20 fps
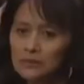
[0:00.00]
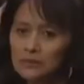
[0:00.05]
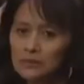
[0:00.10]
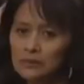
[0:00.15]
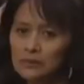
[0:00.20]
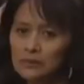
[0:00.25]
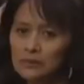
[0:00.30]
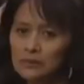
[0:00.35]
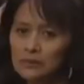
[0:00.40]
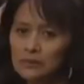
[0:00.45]

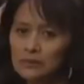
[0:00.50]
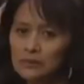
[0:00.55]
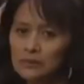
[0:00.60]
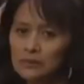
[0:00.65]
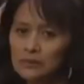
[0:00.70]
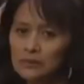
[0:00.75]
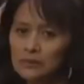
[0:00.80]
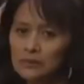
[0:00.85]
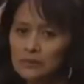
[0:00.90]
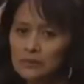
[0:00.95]

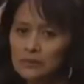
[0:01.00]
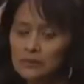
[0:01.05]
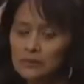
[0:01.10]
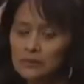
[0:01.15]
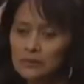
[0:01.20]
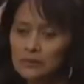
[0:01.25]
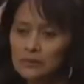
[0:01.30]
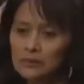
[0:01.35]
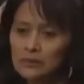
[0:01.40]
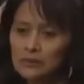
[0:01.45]

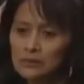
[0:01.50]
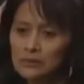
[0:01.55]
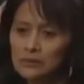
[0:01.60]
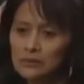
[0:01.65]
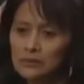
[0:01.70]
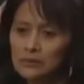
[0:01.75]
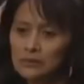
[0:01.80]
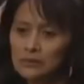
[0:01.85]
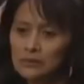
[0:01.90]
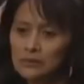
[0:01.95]

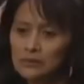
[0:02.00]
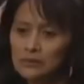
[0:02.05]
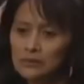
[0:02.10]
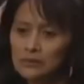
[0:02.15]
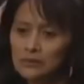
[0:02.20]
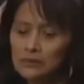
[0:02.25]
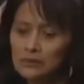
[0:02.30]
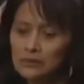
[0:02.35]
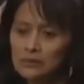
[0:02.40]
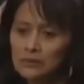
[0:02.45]

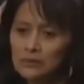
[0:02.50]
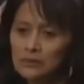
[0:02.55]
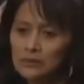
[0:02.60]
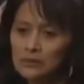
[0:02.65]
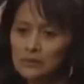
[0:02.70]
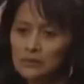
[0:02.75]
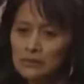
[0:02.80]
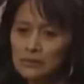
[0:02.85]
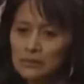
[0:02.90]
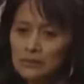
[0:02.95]

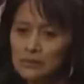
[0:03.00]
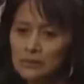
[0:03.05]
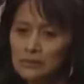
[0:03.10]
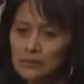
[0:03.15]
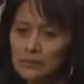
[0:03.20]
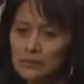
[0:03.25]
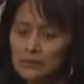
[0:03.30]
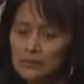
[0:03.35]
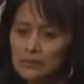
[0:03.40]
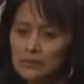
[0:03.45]

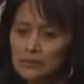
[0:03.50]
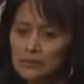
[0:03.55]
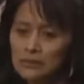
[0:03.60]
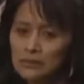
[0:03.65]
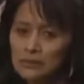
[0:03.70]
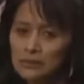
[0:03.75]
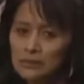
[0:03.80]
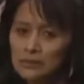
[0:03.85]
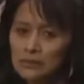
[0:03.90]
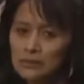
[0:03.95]

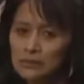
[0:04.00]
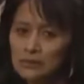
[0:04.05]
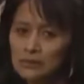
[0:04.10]
No words are spoken by the person on screen.